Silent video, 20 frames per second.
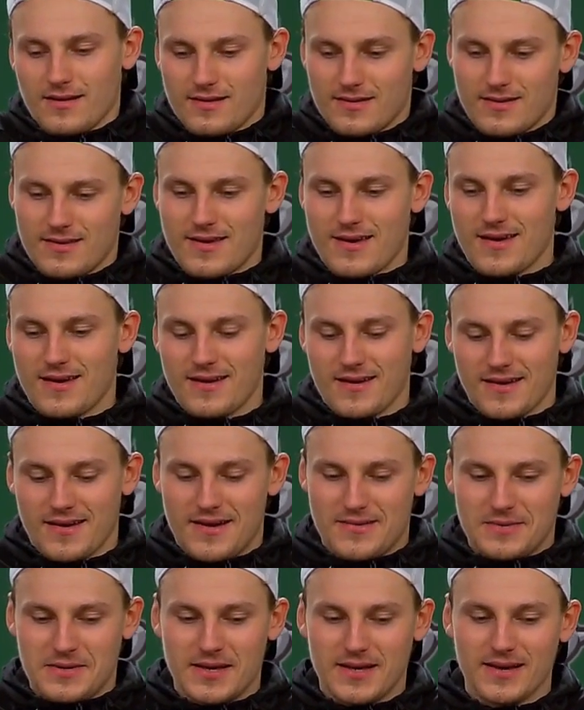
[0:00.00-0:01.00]
Yeah,
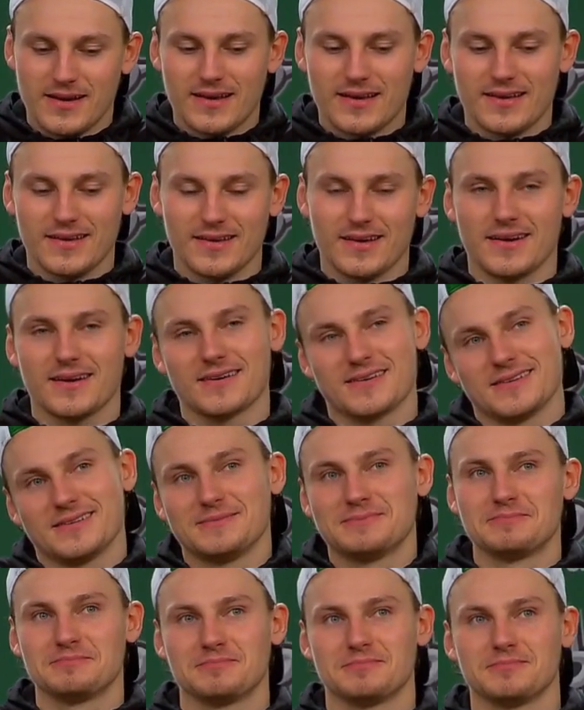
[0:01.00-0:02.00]
I mean, yeah.
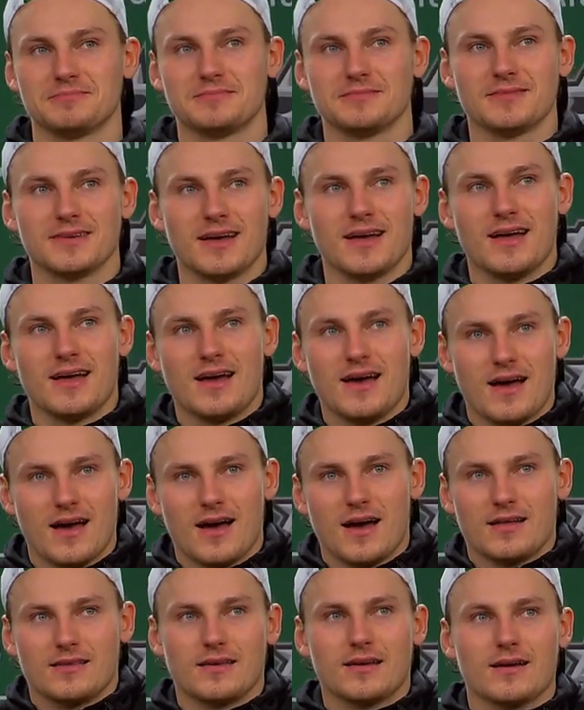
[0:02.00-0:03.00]

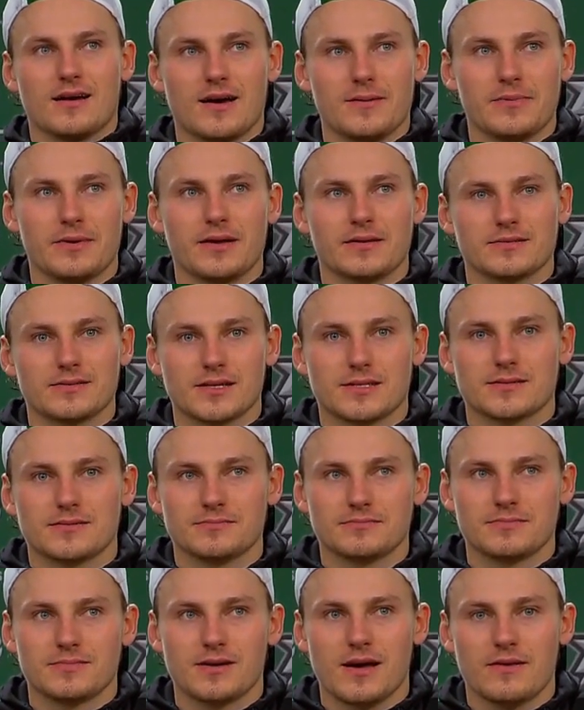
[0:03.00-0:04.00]
I think I've been just
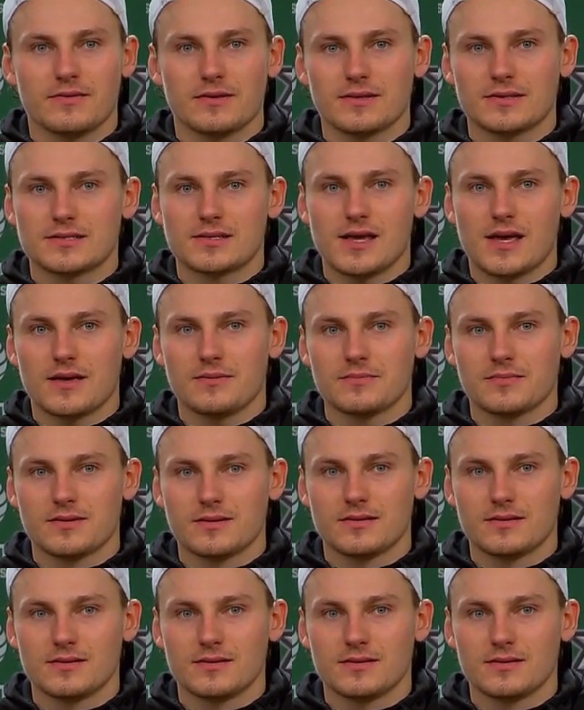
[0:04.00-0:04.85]
having the same,